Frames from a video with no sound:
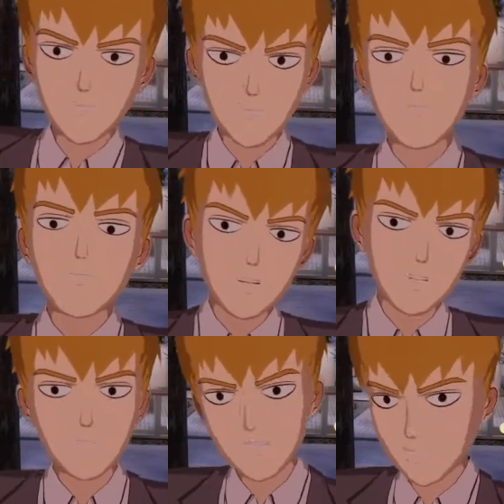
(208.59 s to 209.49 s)
This
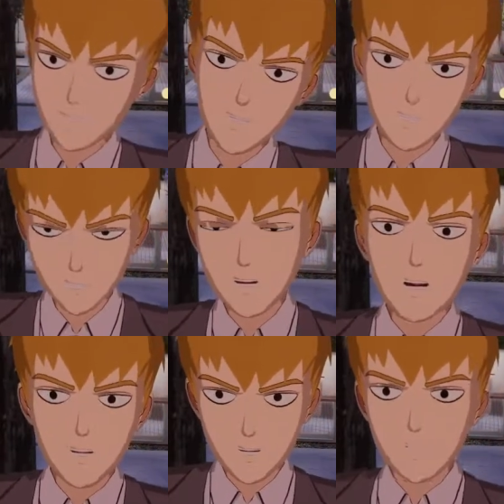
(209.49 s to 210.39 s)
is kind of
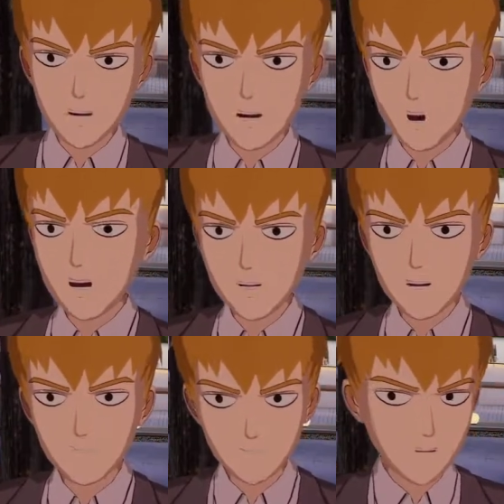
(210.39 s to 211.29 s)
just how it works.
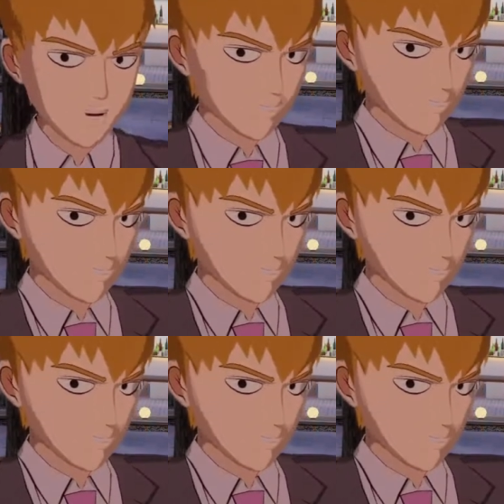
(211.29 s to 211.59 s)
Okay, so